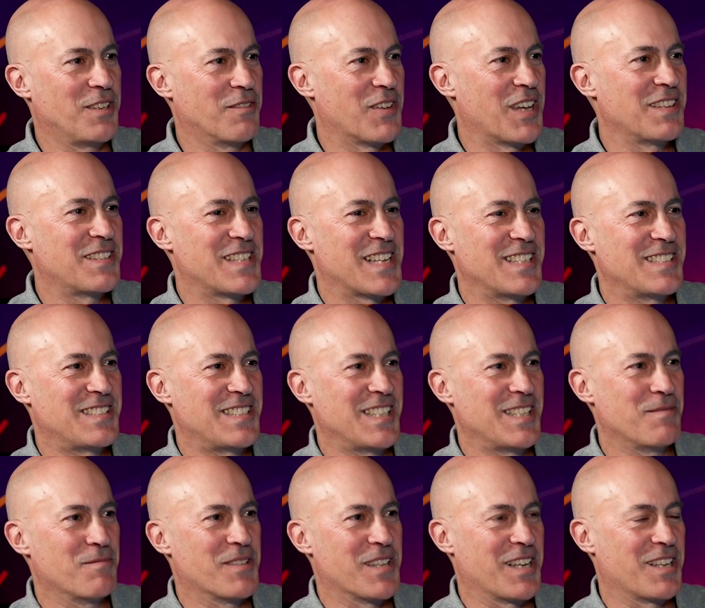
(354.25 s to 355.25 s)
the event day
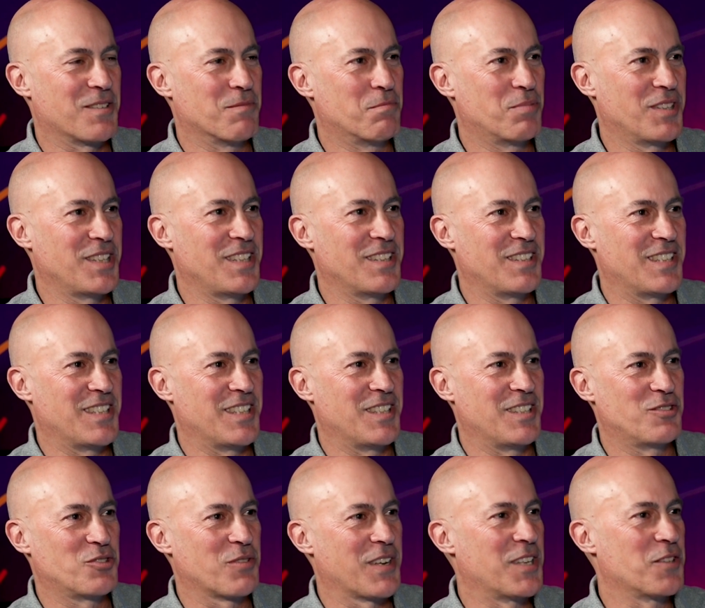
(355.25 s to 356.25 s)
team. They
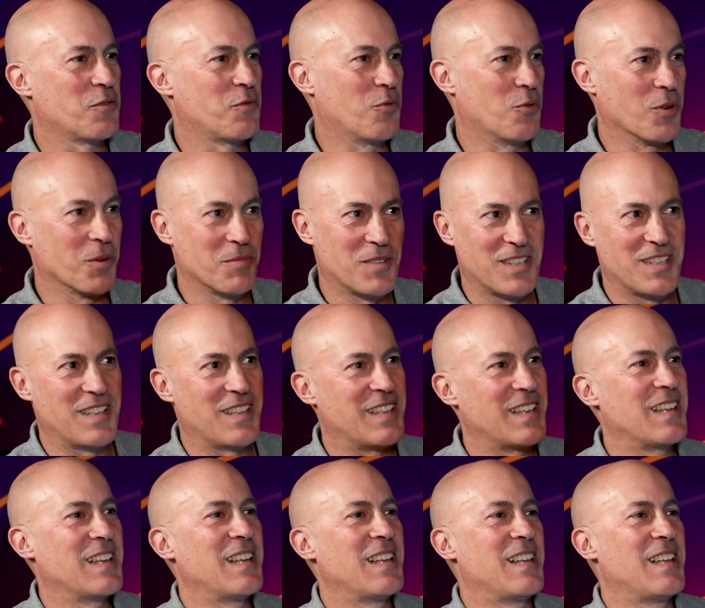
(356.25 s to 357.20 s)
completely transformed it